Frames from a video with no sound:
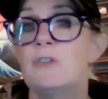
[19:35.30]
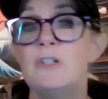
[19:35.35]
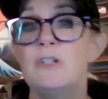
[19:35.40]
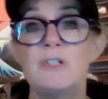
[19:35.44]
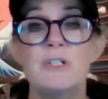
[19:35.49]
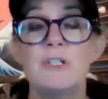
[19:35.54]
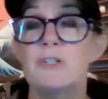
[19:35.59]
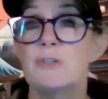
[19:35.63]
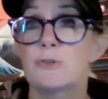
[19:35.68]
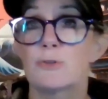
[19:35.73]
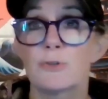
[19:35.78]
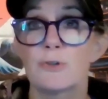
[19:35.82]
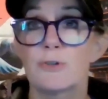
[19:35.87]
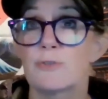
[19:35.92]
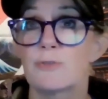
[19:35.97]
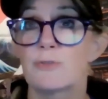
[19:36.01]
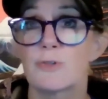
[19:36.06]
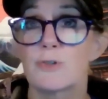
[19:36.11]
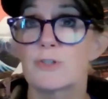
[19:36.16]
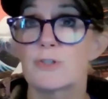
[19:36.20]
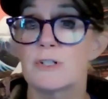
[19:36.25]
Teaching
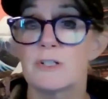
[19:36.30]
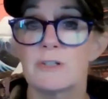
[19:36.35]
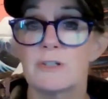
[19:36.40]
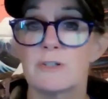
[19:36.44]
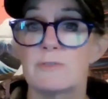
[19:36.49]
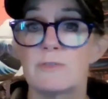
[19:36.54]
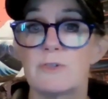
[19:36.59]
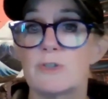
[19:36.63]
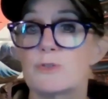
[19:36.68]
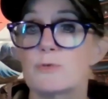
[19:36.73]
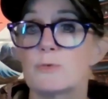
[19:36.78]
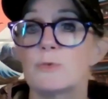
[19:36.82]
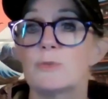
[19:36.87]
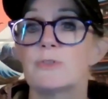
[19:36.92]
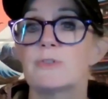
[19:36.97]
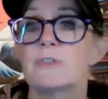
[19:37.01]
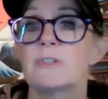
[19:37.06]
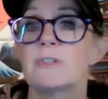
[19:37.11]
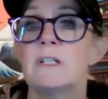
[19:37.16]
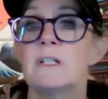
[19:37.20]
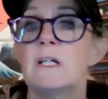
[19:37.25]
neurodivergent
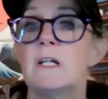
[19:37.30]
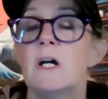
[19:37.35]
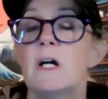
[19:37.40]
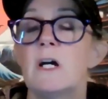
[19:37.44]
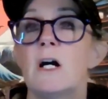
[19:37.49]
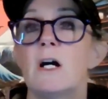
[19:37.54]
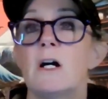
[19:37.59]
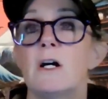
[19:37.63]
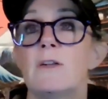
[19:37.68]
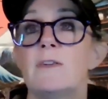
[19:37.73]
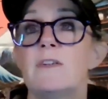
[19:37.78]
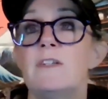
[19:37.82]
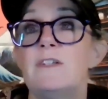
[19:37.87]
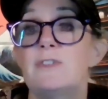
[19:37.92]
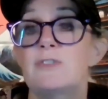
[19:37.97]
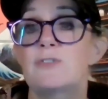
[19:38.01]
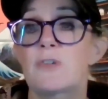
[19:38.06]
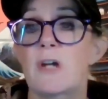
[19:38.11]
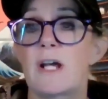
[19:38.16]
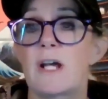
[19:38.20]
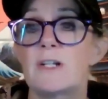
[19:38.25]
individuals these
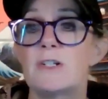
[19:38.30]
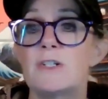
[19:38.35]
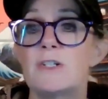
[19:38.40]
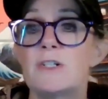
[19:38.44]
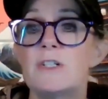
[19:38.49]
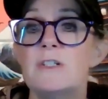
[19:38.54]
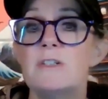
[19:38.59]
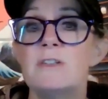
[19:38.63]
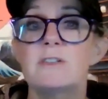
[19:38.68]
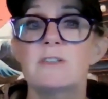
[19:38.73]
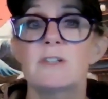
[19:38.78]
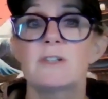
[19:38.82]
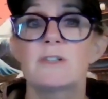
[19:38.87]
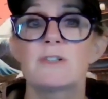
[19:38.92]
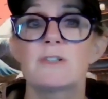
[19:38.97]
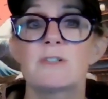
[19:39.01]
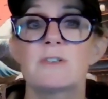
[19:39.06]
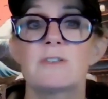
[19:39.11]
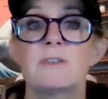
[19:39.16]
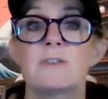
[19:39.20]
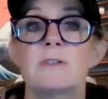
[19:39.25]
strategies,
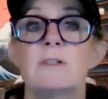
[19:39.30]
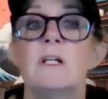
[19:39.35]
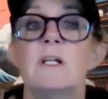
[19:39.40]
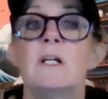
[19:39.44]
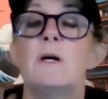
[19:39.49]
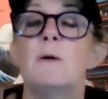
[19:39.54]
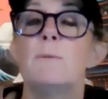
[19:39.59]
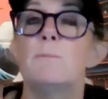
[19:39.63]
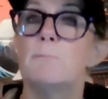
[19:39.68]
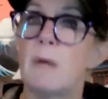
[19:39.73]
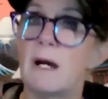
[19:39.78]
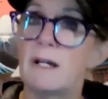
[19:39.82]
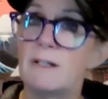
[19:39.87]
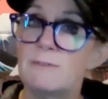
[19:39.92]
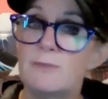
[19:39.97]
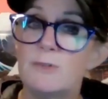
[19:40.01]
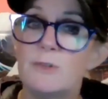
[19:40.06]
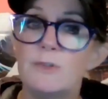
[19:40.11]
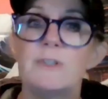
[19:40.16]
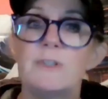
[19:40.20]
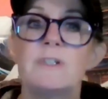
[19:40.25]
such as
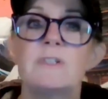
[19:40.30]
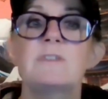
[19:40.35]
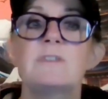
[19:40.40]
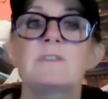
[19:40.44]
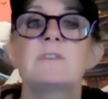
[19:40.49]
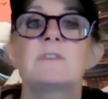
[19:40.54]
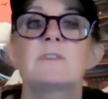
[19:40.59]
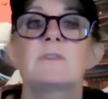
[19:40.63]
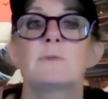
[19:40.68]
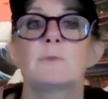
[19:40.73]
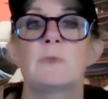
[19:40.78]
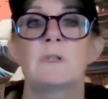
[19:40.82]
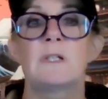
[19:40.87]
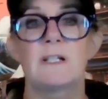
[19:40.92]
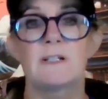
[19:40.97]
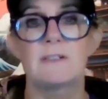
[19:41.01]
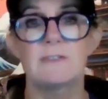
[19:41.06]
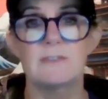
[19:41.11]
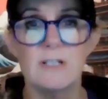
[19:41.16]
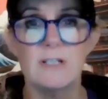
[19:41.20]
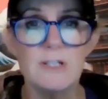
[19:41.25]
mindfulness,
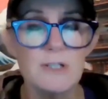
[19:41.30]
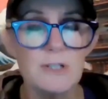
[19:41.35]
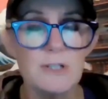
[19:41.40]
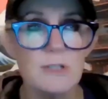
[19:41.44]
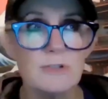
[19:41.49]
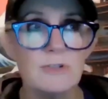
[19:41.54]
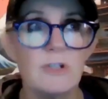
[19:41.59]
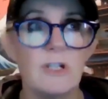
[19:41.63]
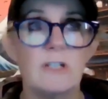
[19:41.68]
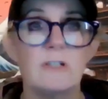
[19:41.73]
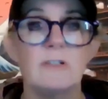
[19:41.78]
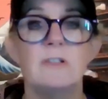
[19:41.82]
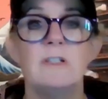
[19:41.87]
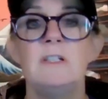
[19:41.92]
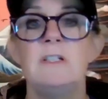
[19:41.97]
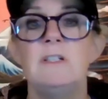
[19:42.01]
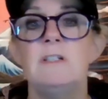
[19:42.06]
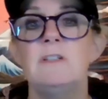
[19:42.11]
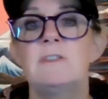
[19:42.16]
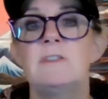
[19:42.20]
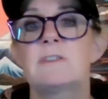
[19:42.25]
relaxation
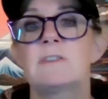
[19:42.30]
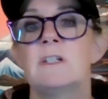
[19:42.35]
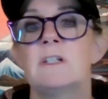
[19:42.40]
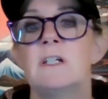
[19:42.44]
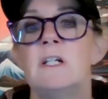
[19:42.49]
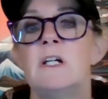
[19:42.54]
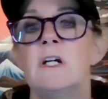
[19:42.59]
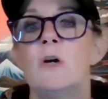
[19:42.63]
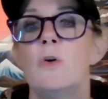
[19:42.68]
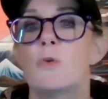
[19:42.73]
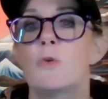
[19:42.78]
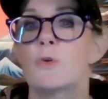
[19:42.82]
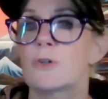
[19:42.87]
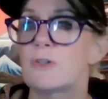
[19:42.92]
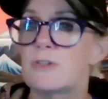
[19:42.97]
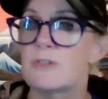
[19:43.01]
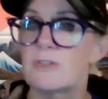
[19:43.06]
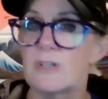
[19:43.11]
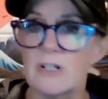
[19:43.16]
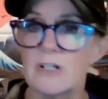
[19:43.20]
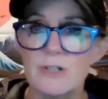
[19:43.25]
techniques,
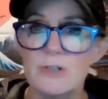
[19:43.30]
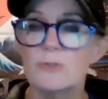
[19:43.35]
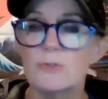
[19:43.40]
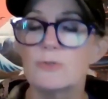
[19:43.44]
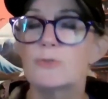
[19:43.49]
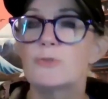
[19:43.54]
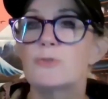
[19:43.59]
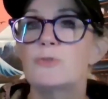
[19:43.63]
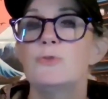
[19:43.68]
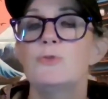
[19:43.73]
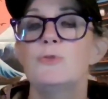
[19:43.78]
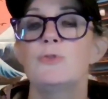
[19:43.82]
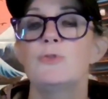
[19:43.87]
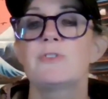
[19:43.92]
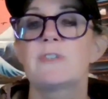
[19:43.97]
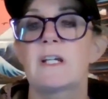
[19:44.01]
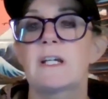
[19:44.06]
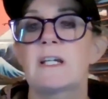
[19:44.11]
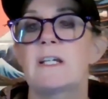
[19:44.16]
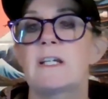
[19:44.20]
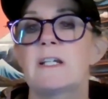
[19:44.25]
organizational
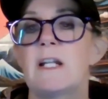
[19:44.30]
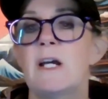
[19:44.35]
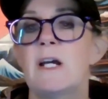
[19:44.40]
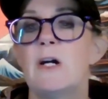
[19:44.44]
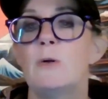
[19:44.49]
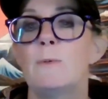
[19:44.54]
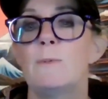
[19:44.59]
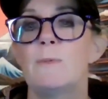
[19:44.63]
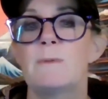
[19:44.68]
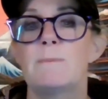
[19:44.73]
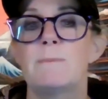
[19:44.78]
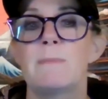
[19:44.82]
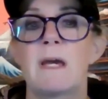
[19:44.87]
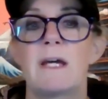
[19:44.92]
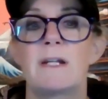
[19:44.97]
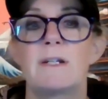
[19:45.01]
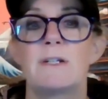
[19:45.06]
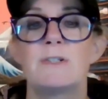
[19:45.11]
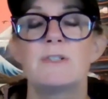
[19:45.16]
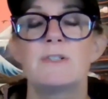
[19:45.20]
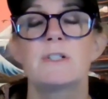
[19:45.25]
tools that can help them
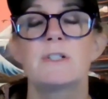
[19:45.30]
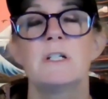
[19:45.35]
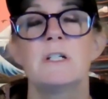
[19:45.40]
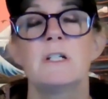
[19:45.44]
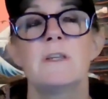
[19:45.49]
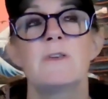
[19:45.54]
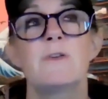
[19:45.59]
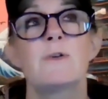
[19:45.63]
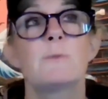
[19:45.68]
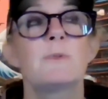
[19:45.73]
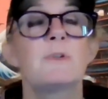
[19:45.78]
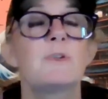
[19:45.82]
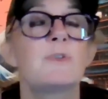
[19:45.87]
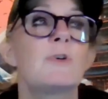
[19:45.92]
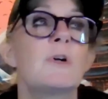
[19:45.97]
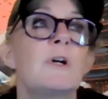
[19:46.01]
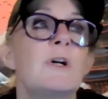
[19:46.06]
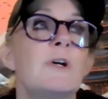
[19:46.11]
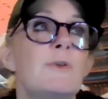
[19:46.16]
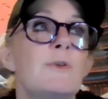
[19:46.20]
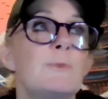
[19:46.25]
manage their
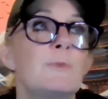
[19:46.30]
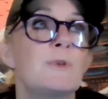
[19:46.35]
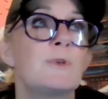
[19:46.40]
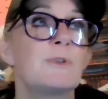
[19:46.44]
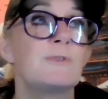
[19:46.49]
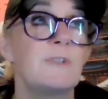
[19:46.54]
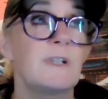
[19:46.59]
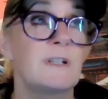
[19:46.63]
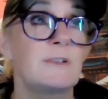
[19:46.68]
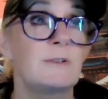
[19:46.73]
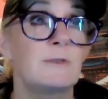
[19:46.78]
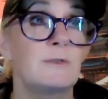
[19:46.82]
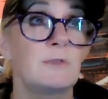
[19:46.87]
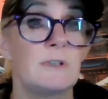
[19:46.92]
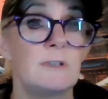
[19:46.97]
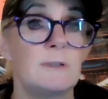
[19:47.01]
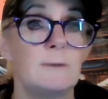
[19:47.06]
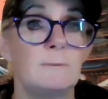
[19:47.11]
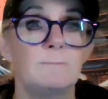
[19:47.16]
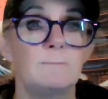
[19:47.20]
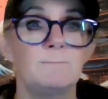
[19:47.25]
mental health more
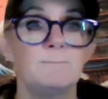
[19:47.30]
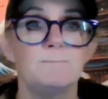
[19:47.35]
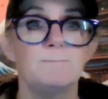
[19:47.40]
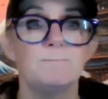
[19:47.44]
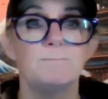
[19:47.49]
effectively.